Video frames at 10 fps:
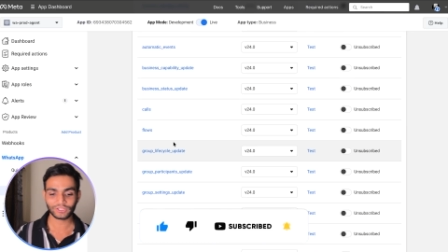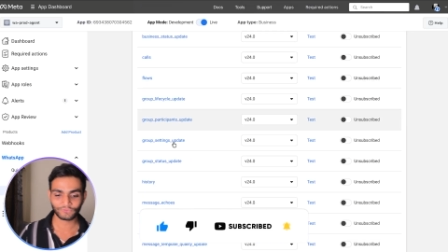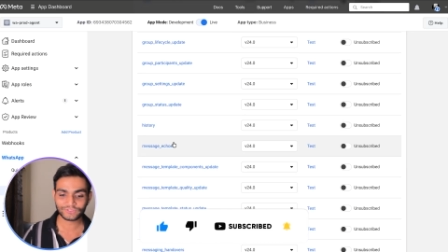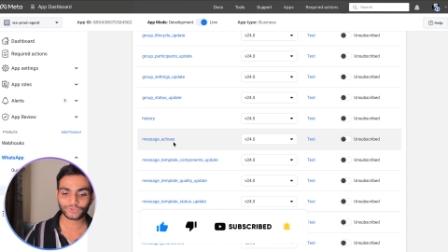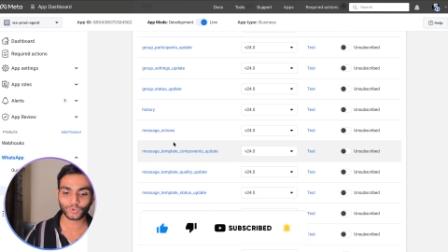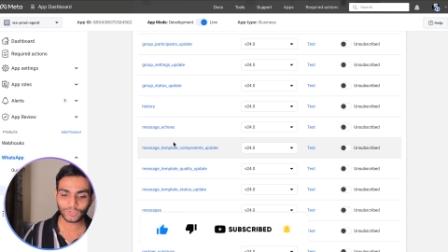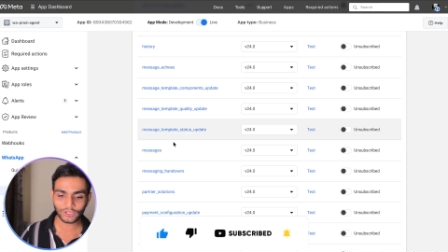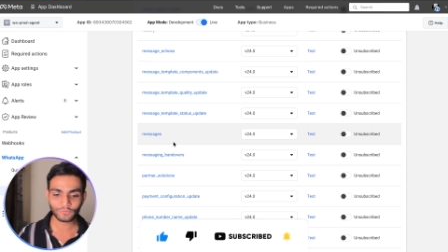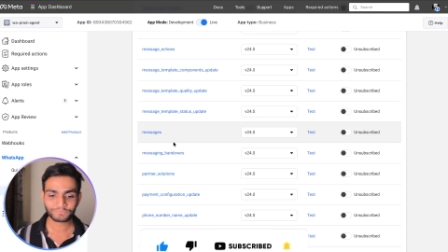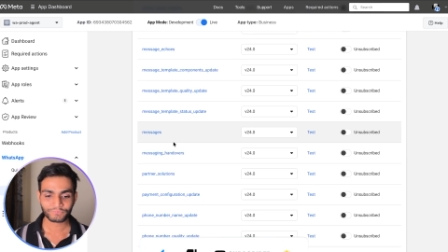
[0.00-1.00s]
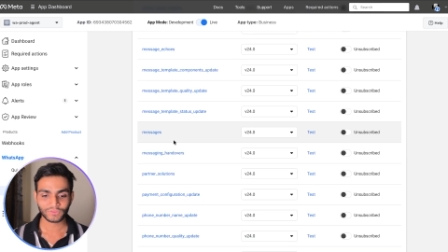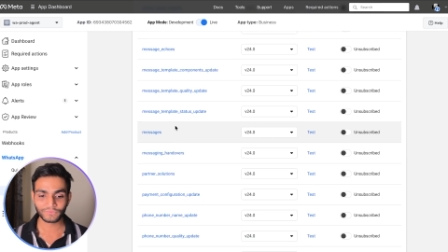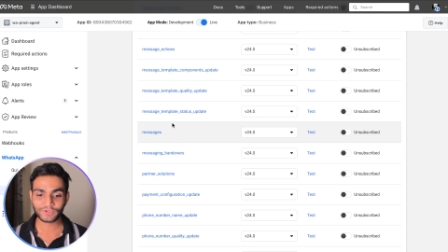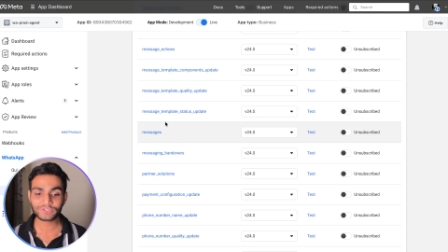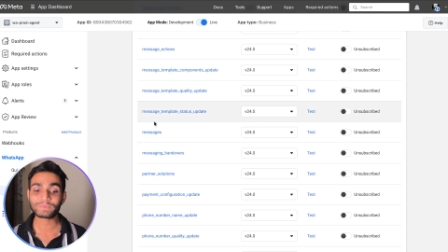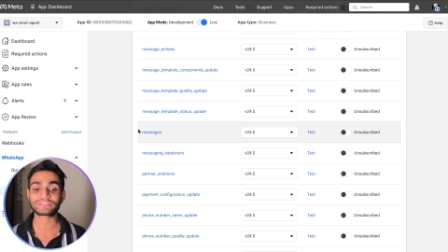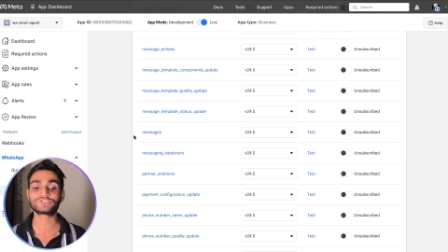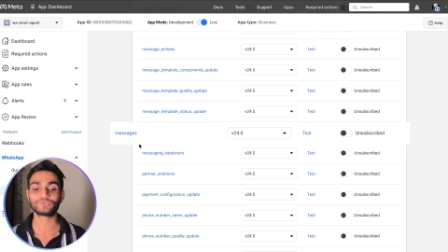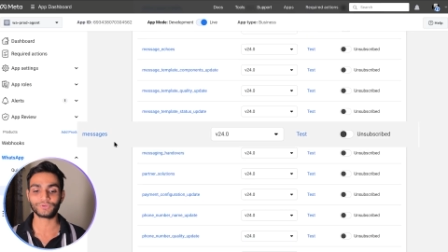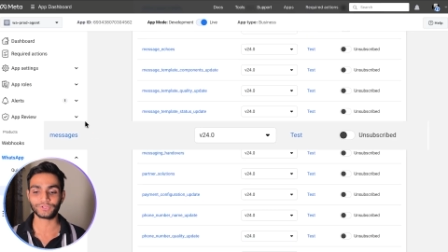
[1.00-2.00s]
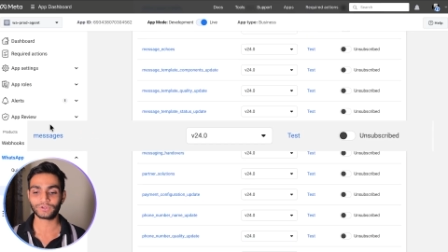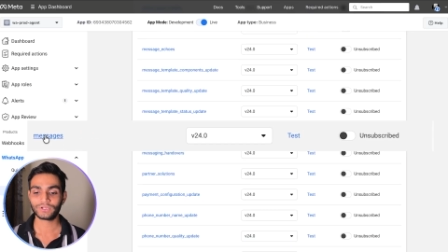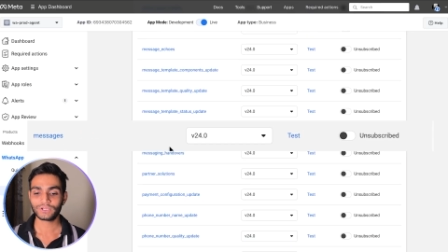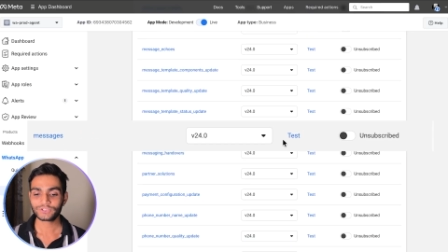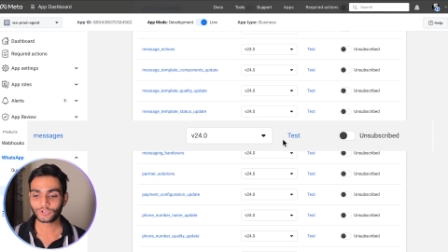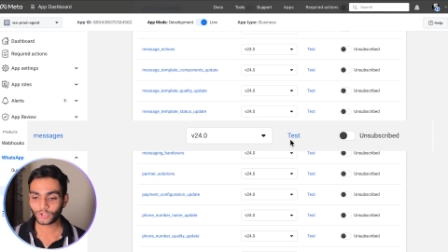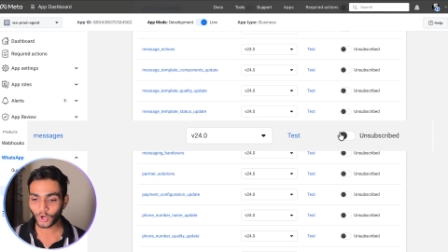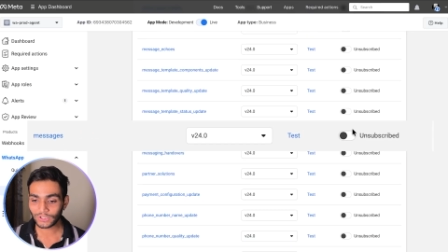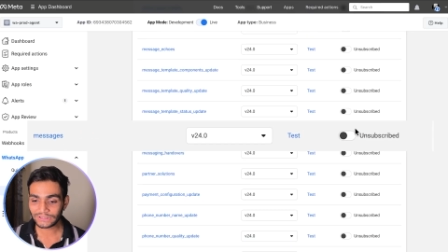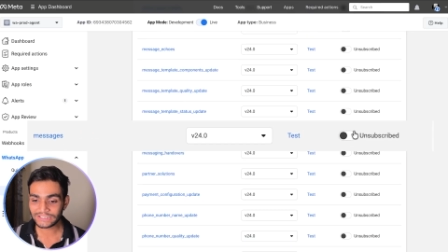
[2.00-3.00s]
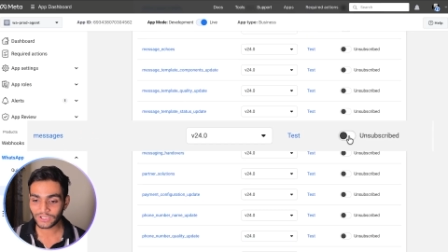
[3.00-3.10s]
if you scroll down, here this message over here so toggle this